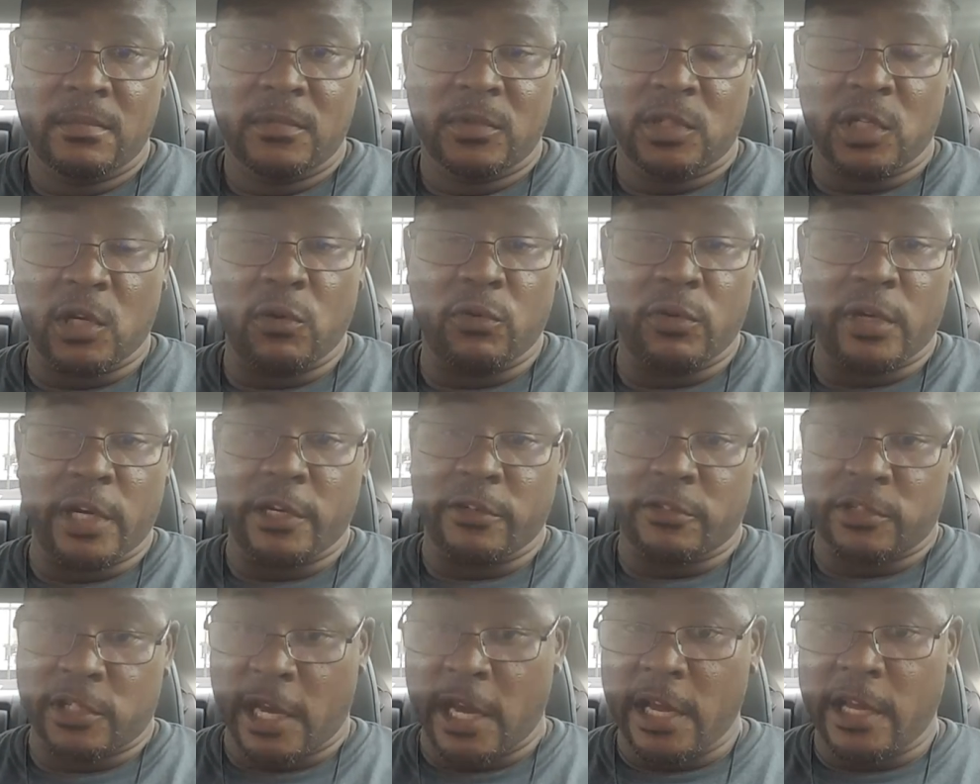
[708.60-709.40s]
So
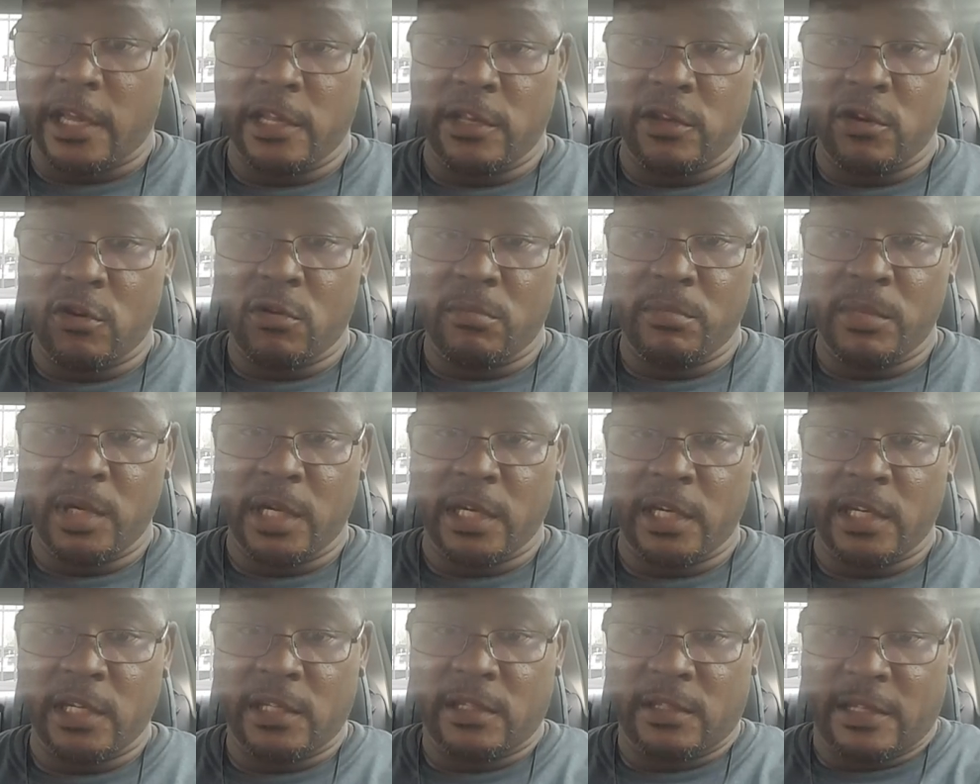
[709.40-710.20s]
they're taking your
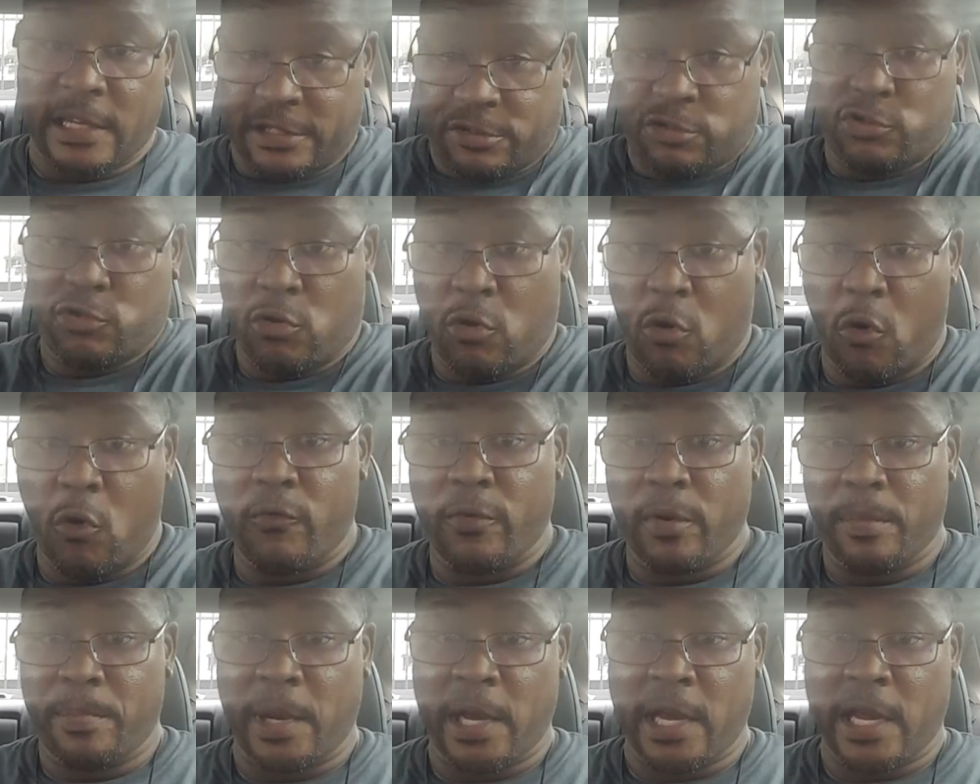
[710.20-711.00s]
money that you're
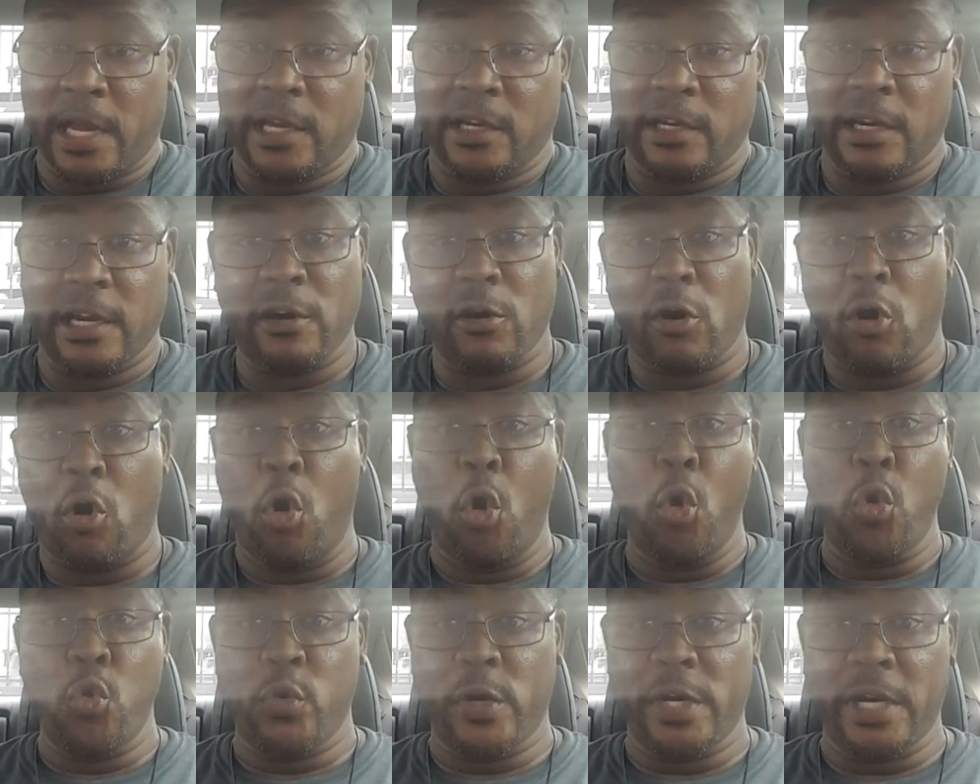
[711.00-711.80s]
overpaying, they're
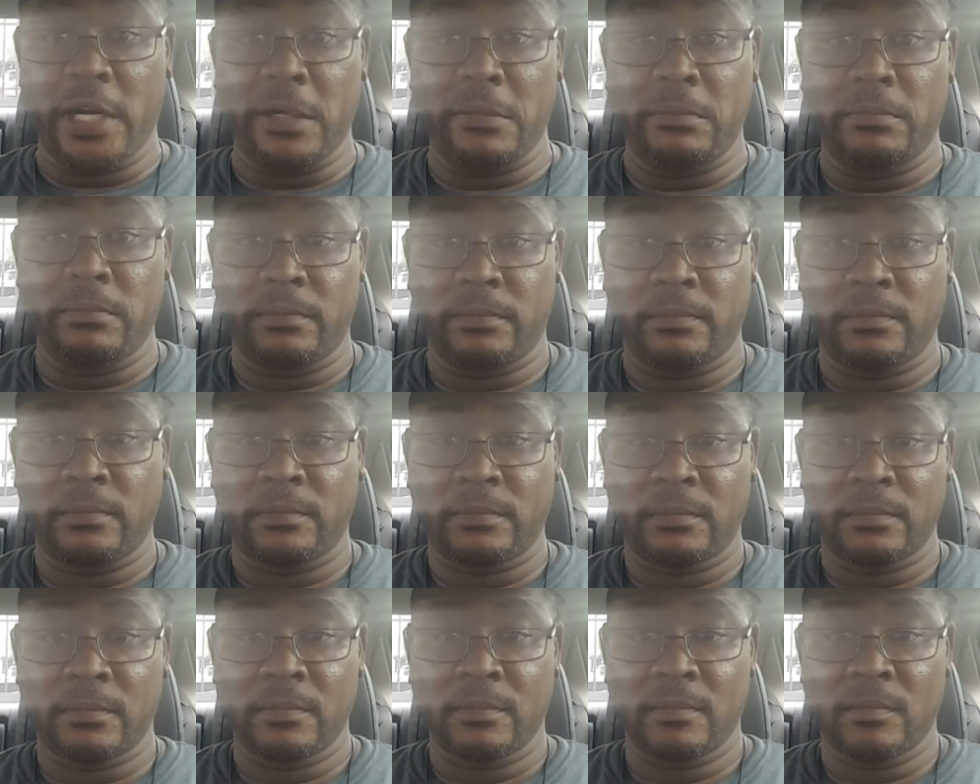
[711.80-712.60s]
holding it,
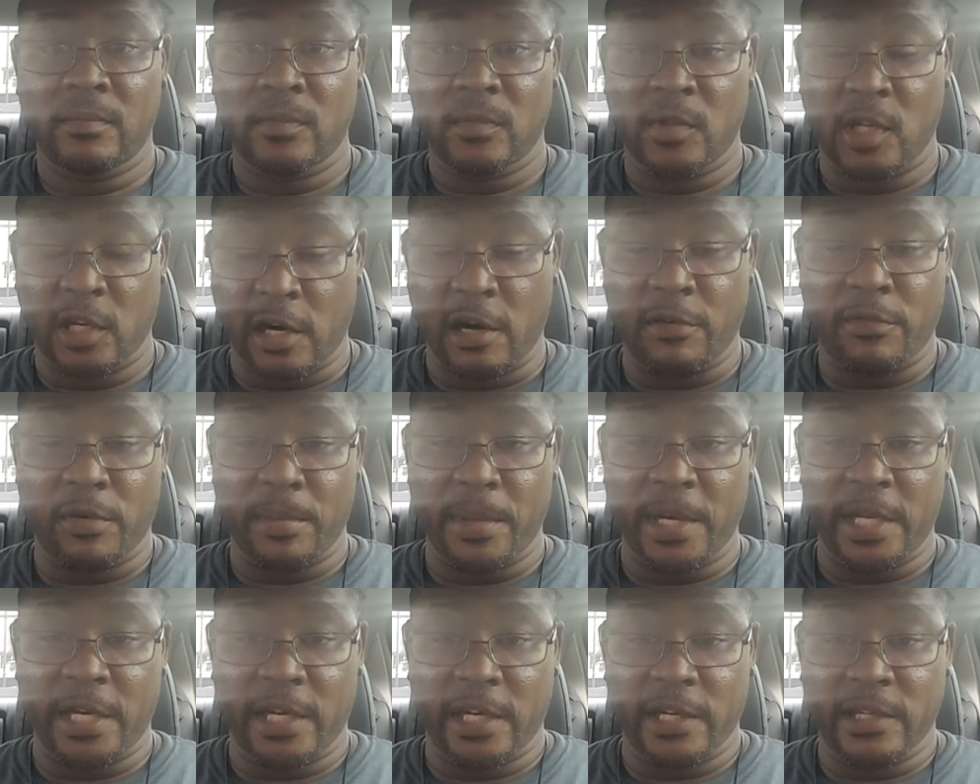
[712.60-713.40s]
the
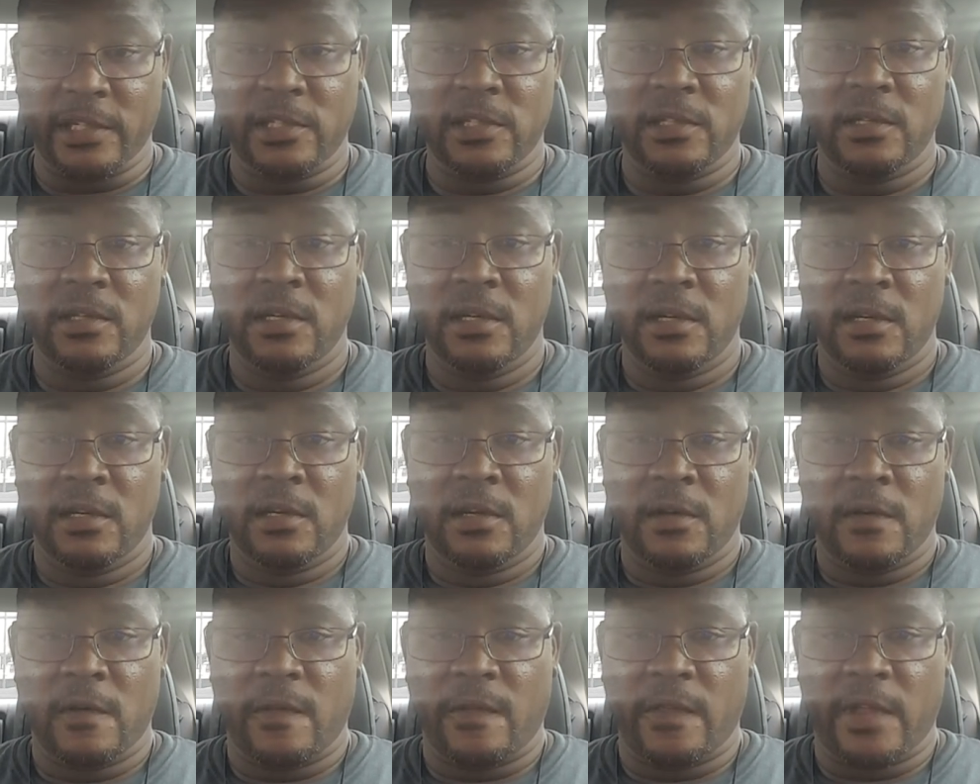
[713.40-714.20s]
government is.
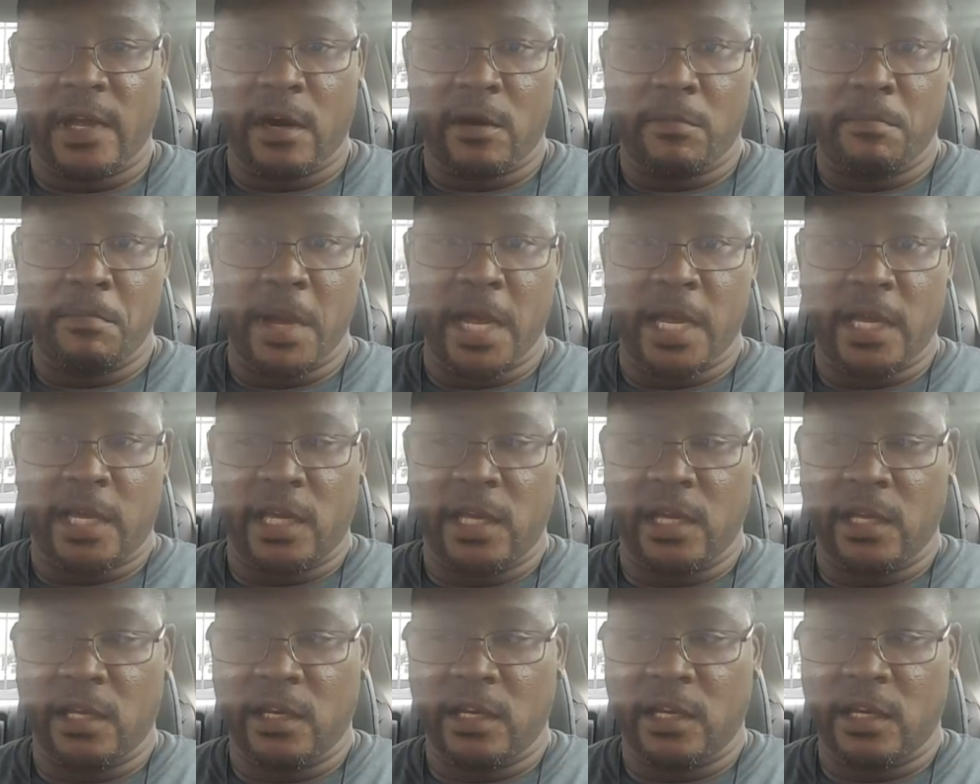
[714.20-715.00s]
They're
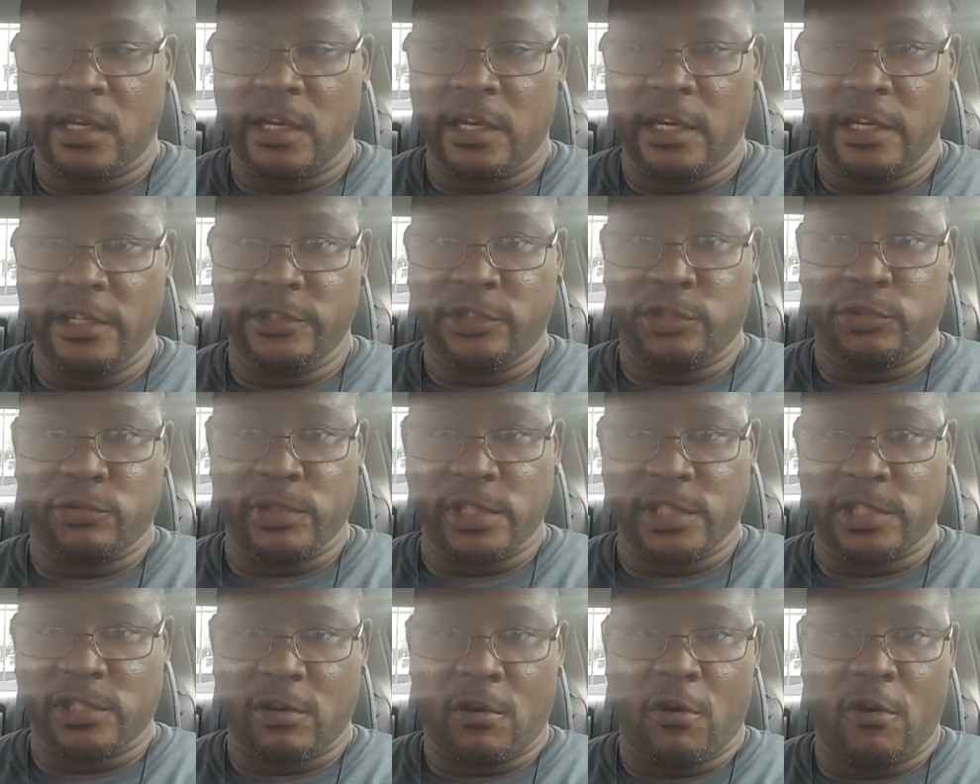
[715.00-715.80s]
making
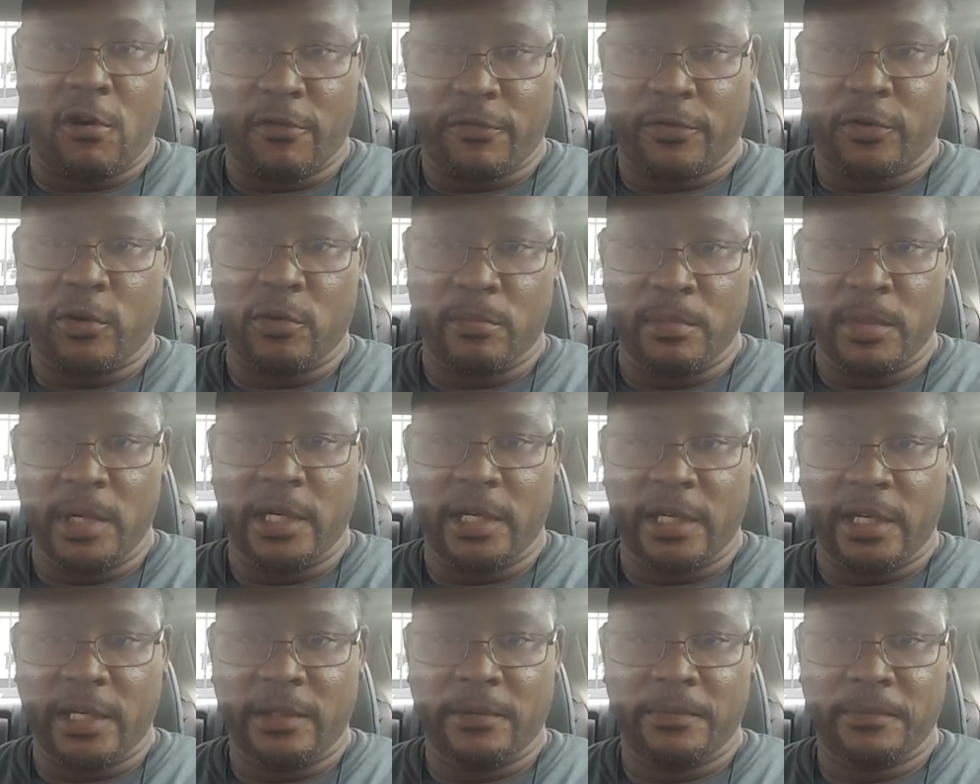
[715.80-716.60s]
interest off your
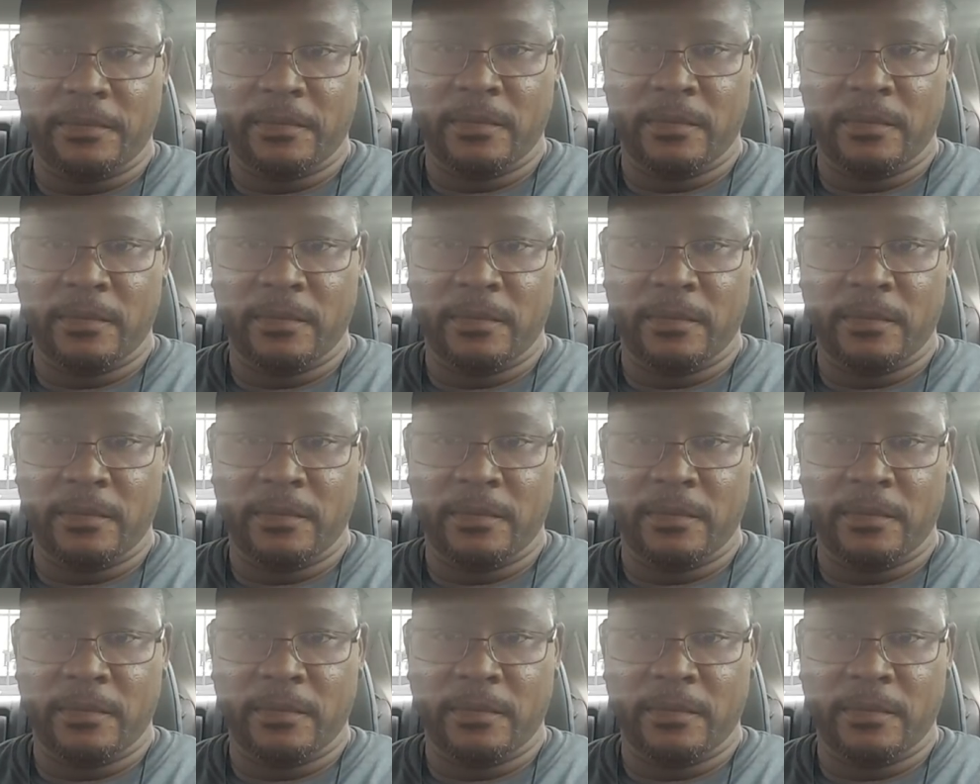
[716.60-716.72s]
money.